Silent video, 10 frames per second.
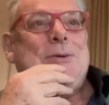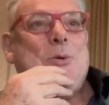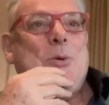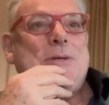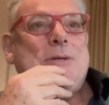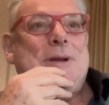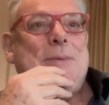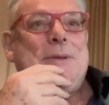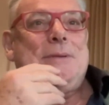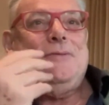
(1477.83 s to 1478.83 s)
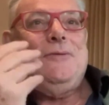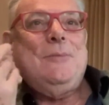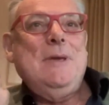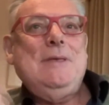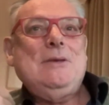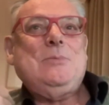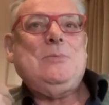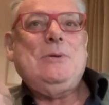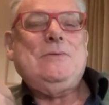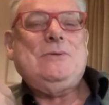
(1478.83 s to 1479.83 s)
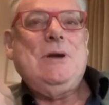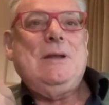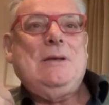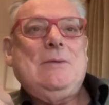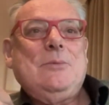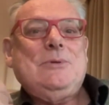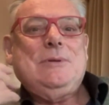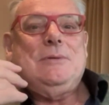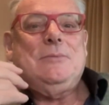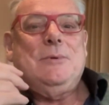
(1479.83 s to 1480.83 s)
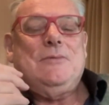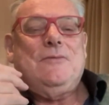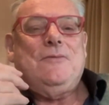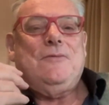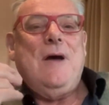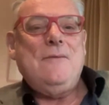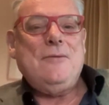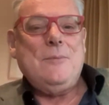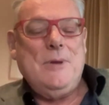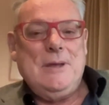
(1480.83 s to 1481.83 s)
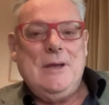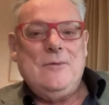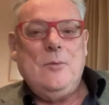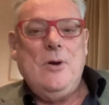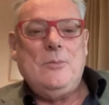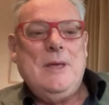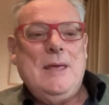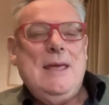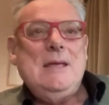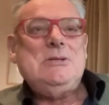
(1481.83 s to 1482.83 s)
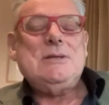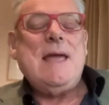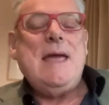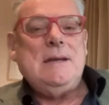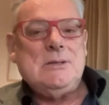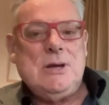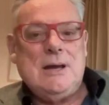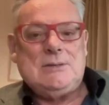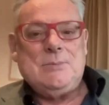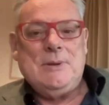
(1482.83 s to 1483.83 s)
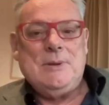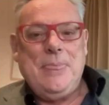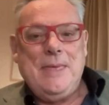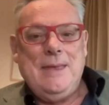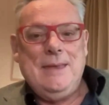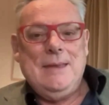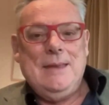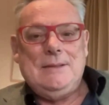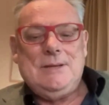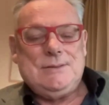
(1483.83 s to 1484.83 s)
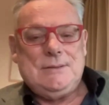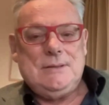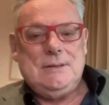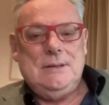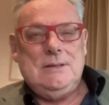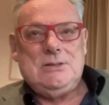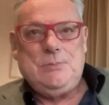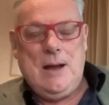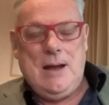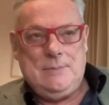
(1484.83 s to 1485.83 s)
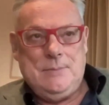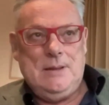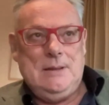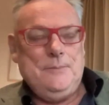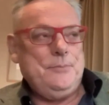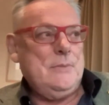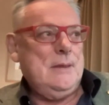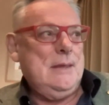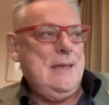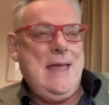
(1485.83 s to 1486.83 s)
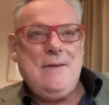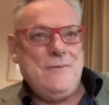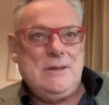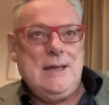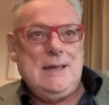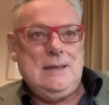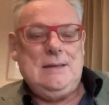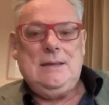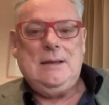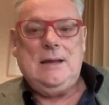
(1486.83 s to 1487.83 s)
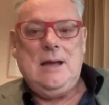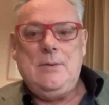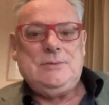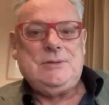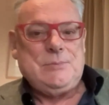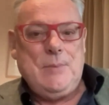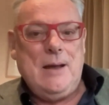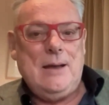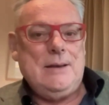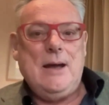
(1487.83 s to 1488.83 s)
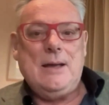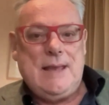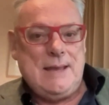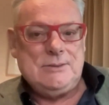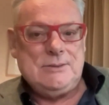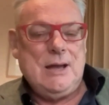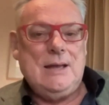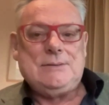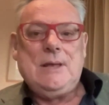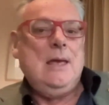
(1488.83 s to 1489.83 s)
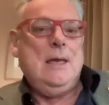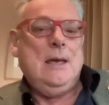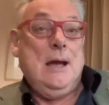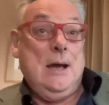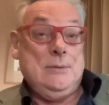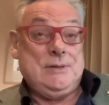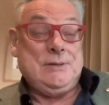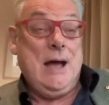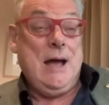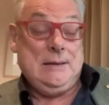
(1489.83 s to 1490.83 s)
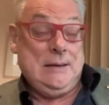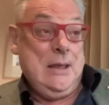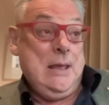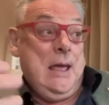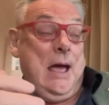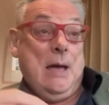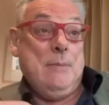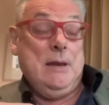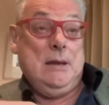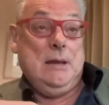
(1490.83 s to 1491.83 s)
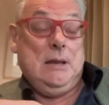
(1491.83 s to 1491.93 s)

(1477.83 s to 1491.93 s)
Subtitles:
question. I mean, for me, the experience with China was far from being overwhelmed. It just energized me. It just inspired me. Every day I was inspired. I was energized. I was excited. I mean,